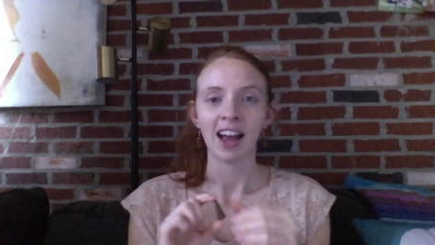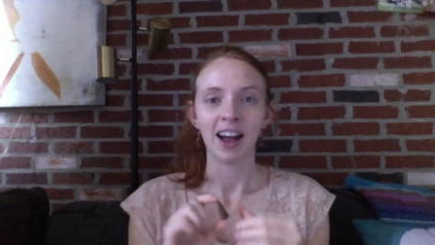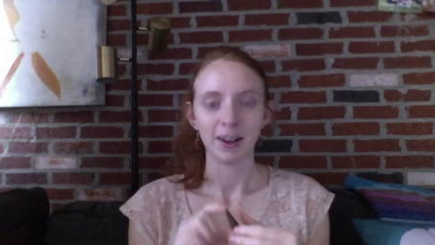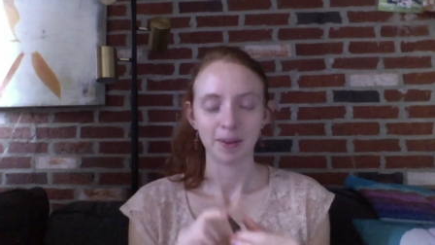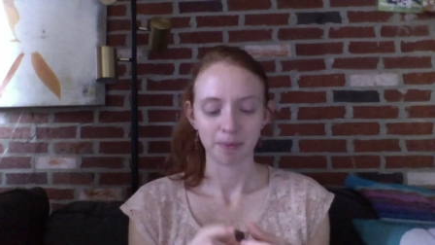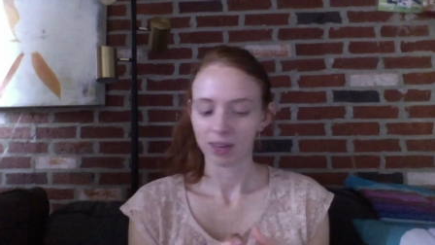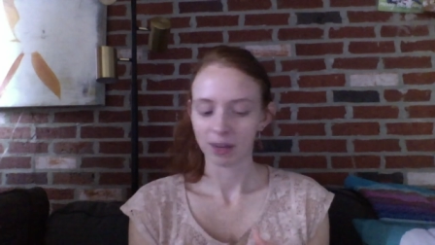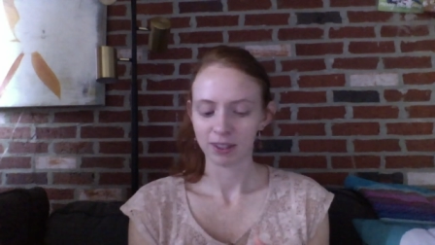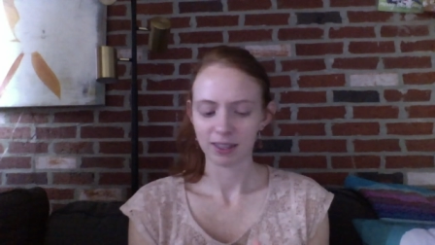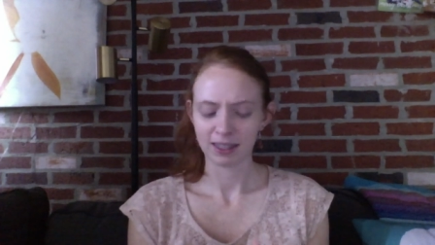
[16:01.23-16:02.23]
And
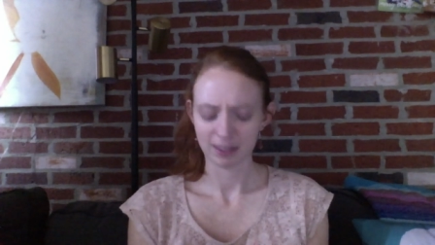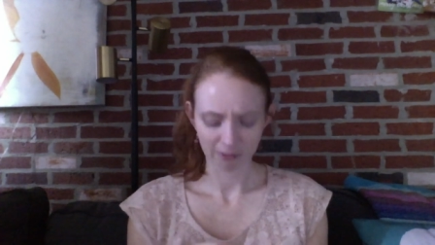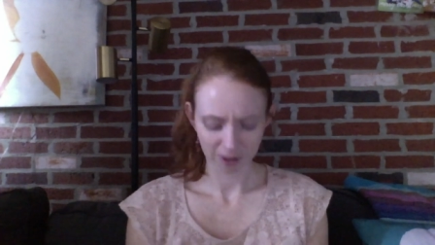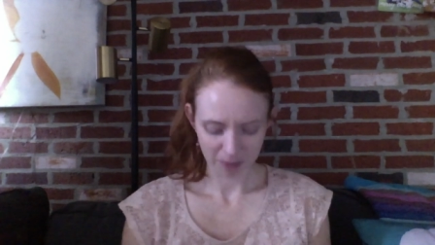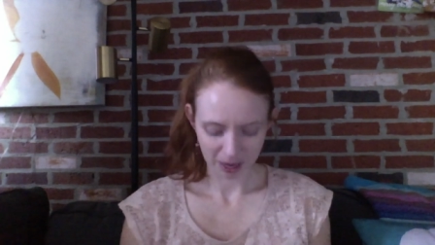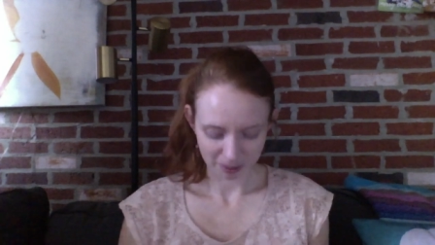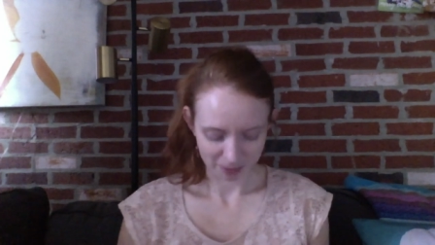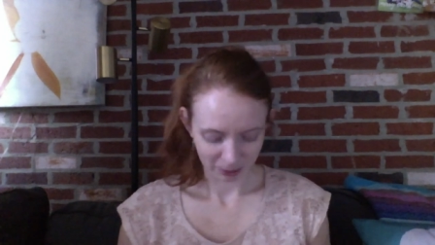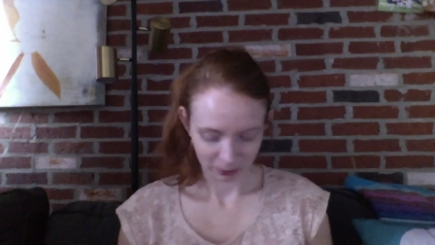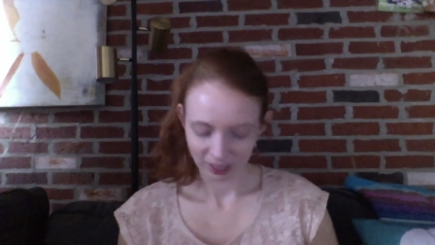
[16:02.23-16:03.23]
it's definitely making
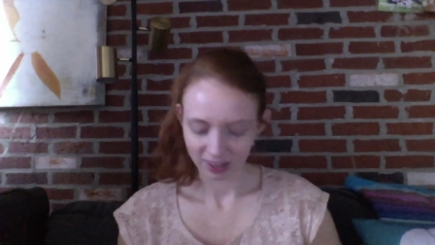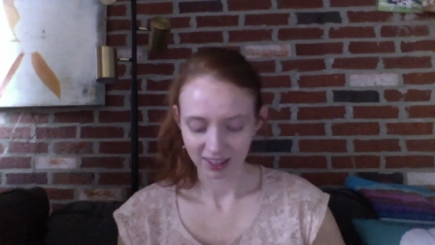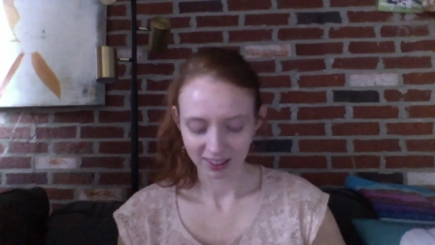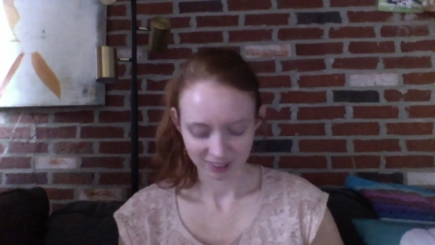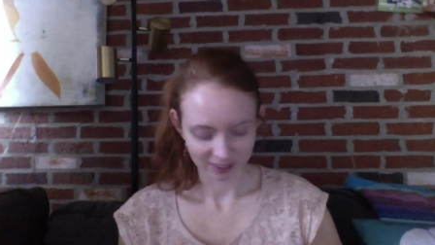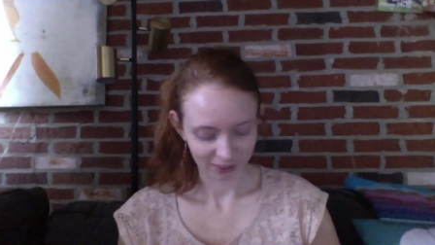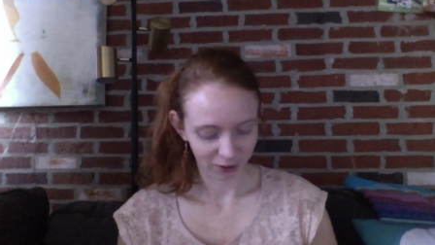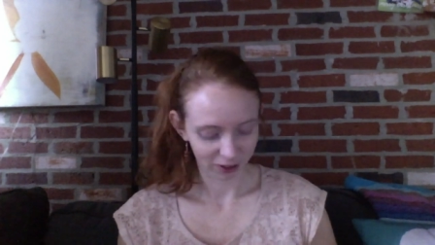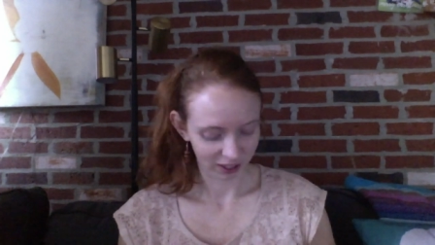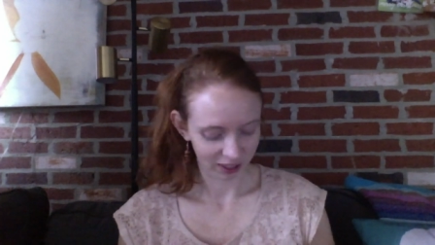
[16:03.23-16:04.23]
me look at things
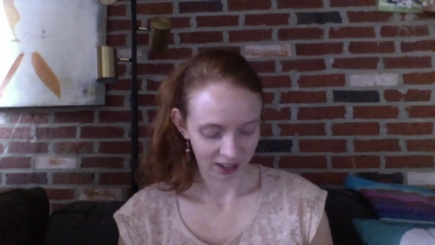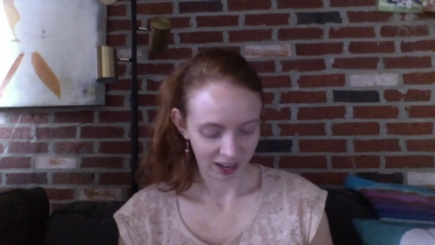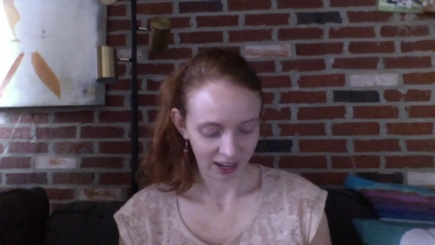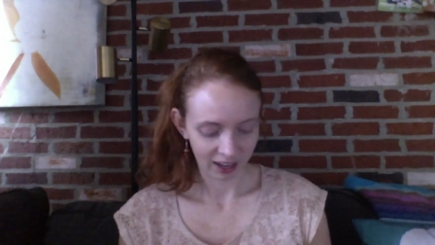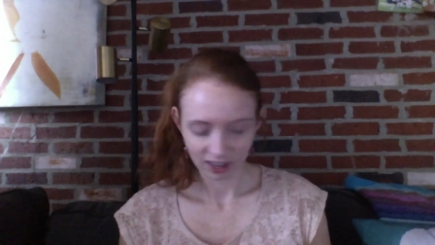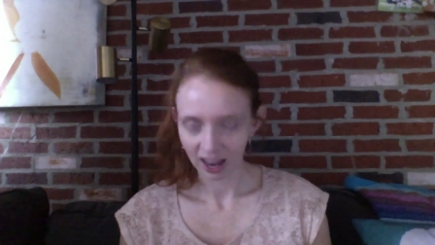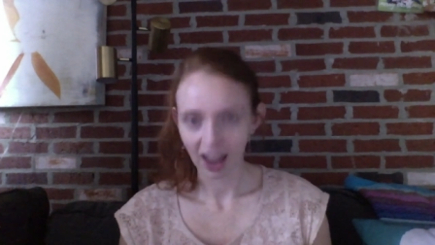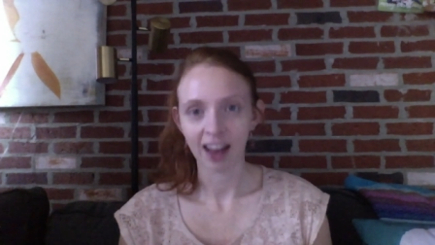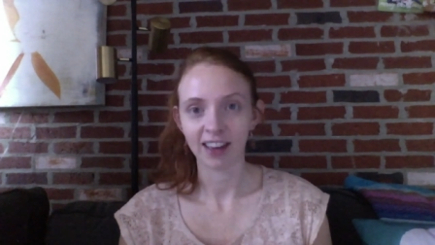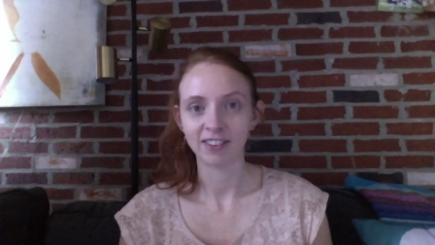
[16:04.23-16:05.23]
differently than I
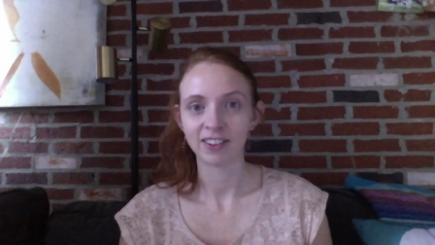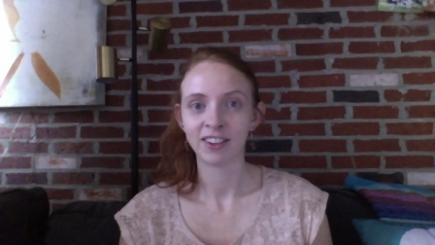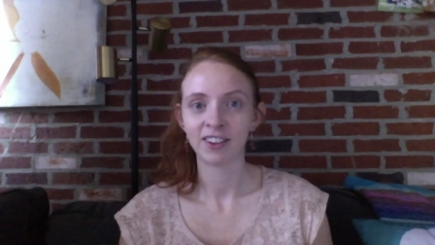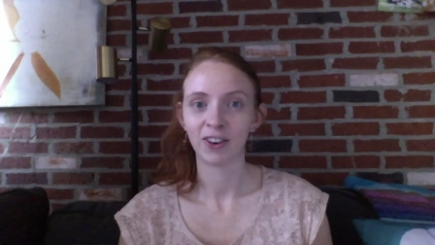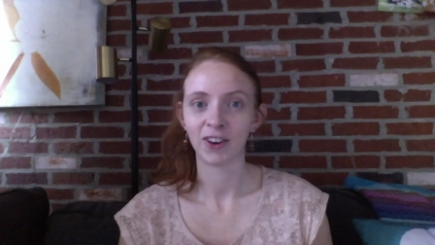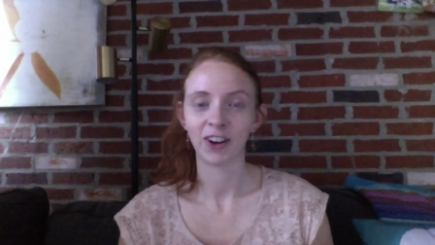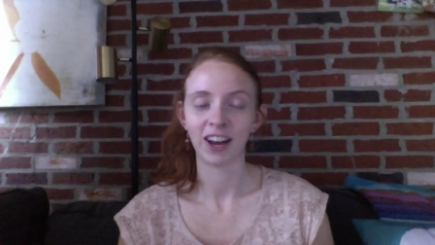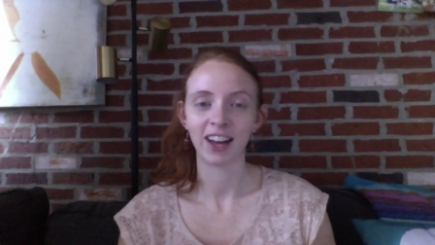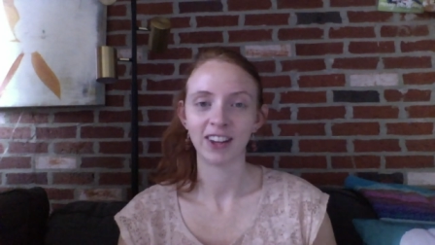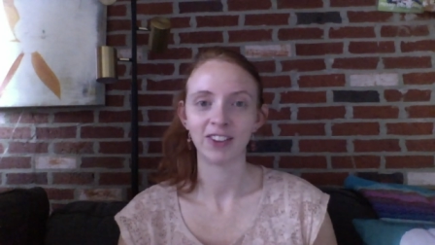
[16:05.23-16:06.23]
have or
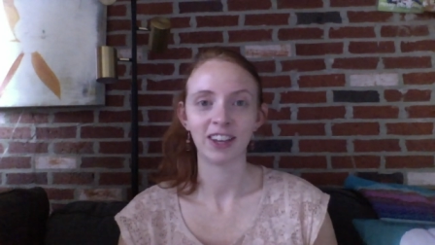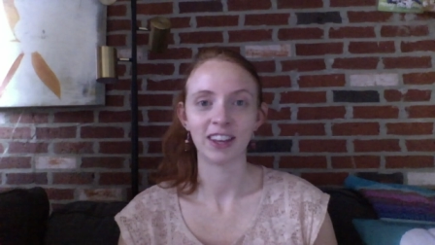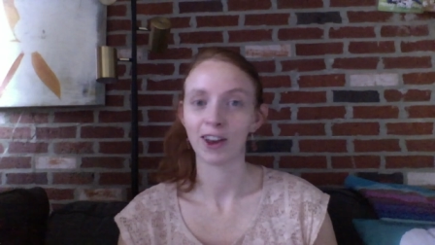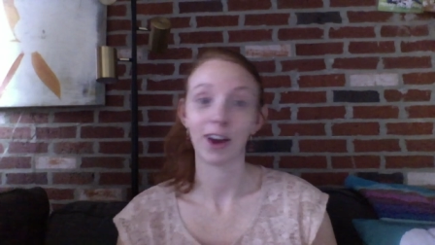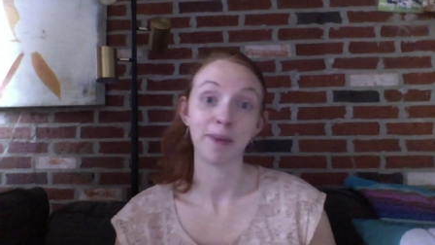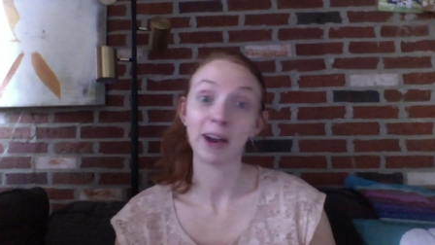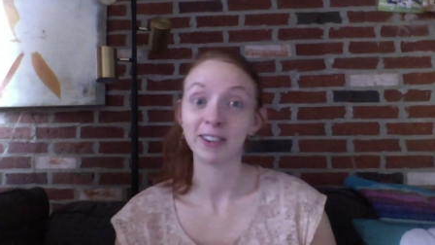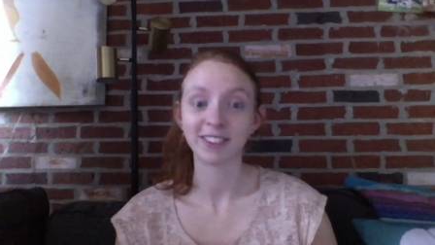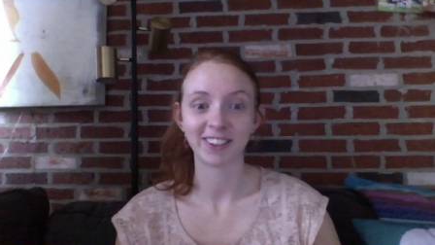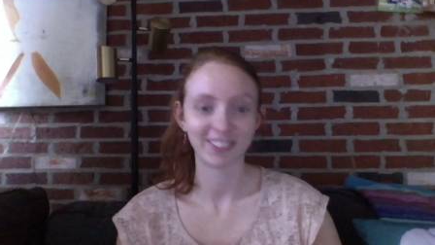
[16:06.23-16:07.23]
thought
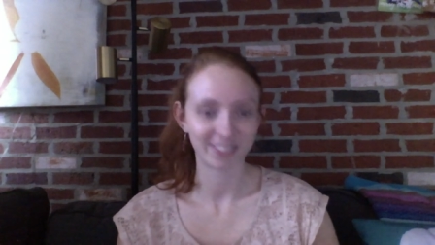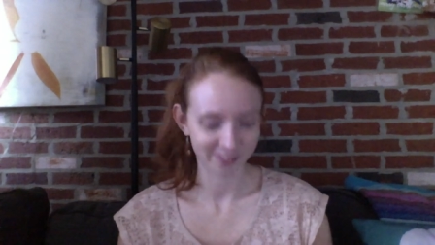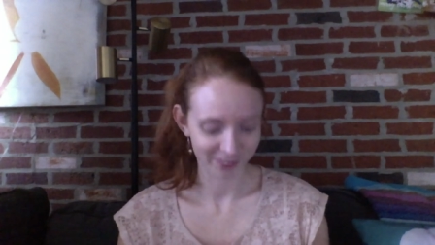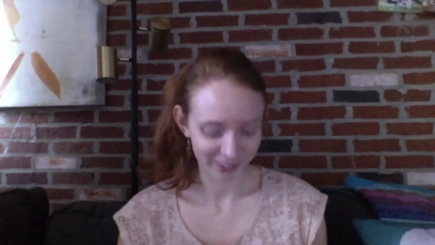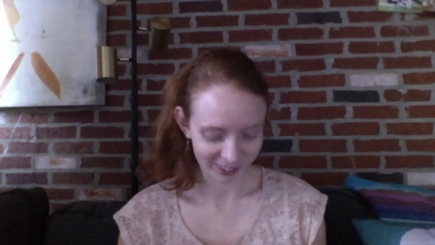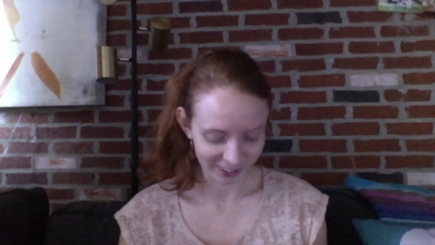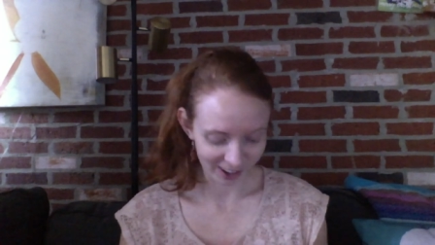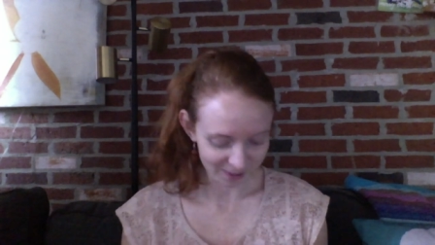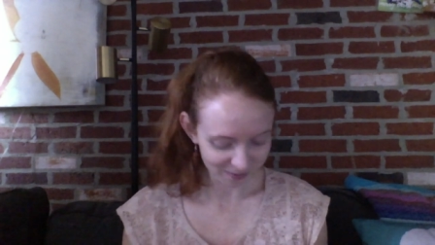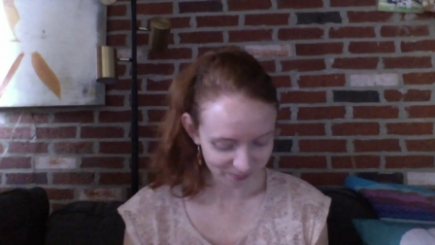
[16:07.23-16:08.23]
about. So I'm learning a
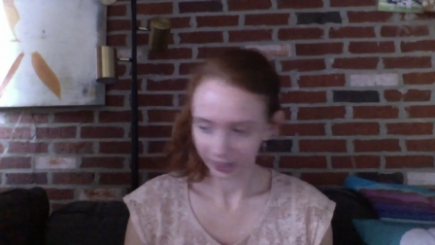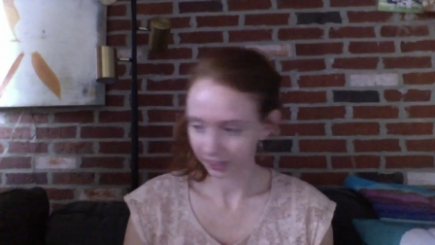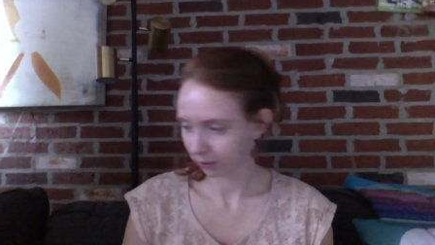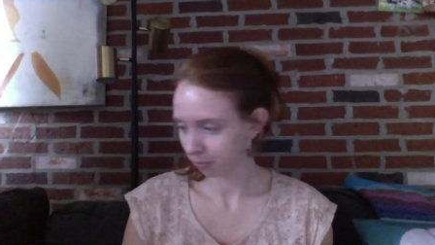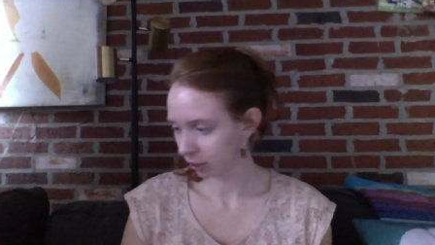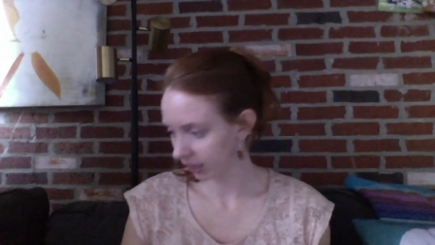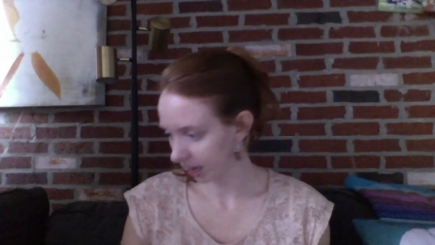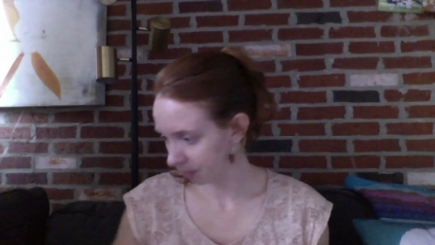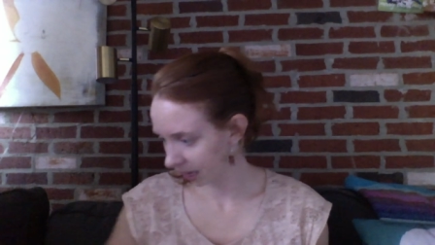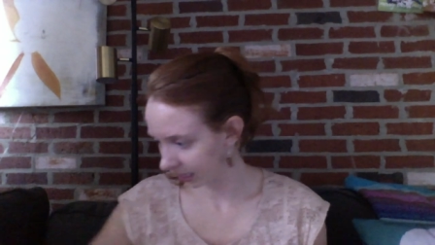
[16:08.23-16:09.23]
lot. All right, so I'm putting
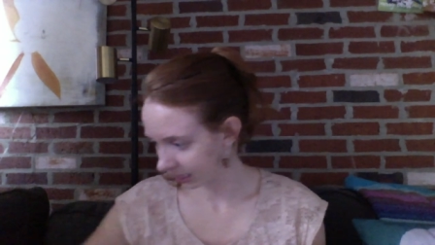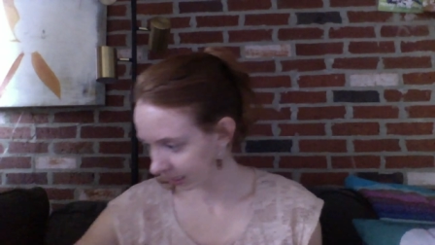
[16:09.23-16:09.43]
that back in